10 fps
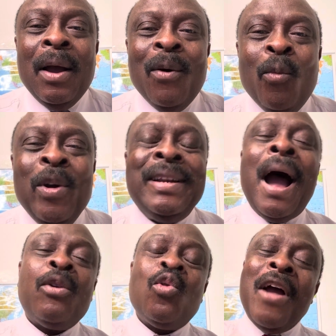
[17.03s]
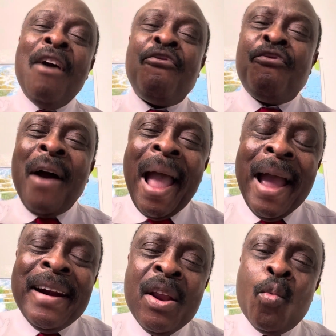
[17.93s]
Without a
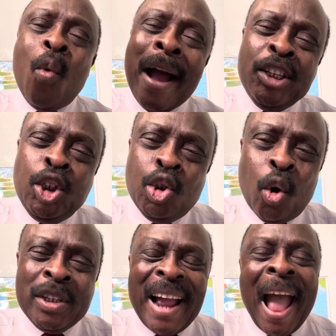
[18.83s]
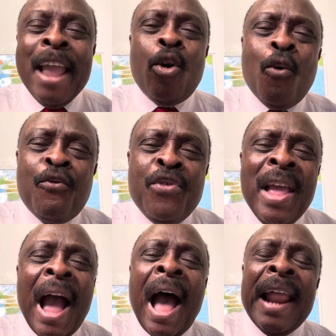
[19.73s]
firing one shot, Kofi
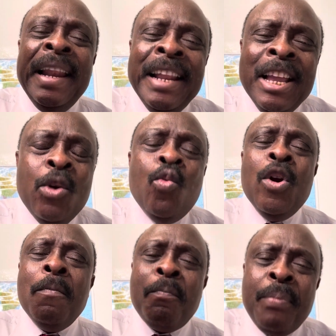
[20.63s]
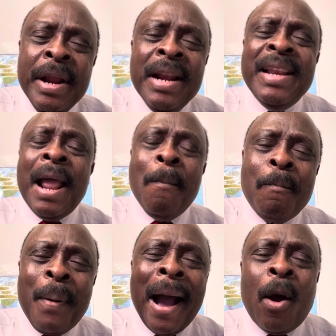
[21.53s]
Ali will bring them
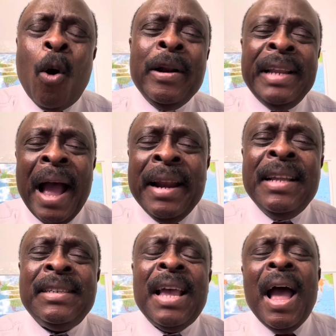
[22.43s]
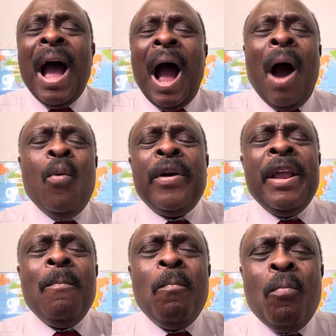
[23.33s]
back on their knees. I will
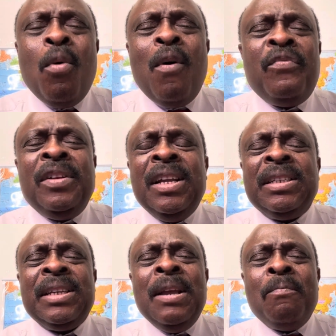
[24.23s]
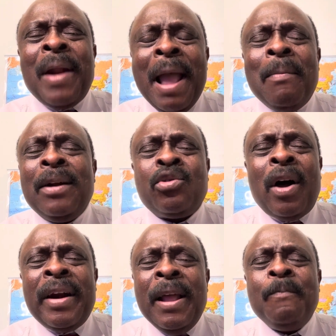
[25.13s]
remove this Ibrahim
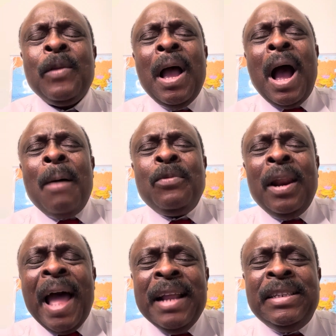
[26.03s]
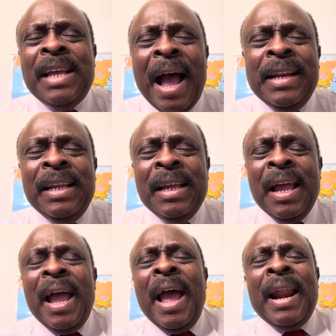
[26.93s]
Traore, Abdullahi Tiani,
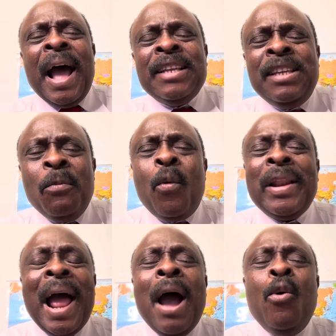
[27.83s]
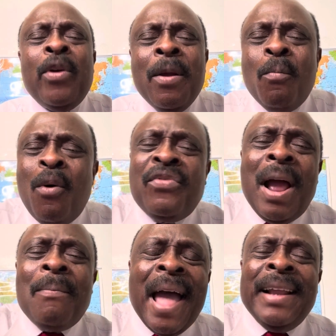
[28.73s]
and Azim Igwe. I will remove
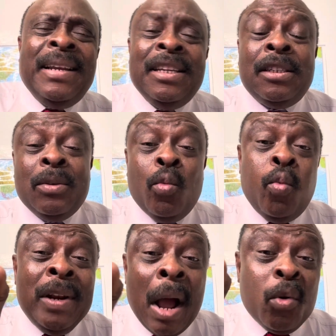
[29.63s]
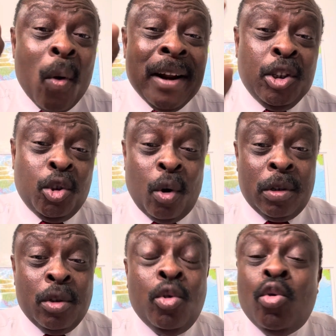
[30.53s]
them like this without one
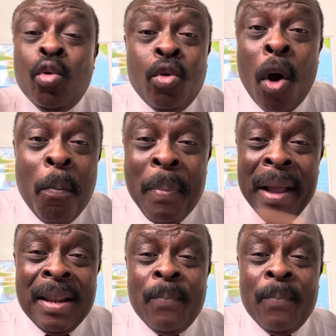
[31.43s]
shot. Do not beg them.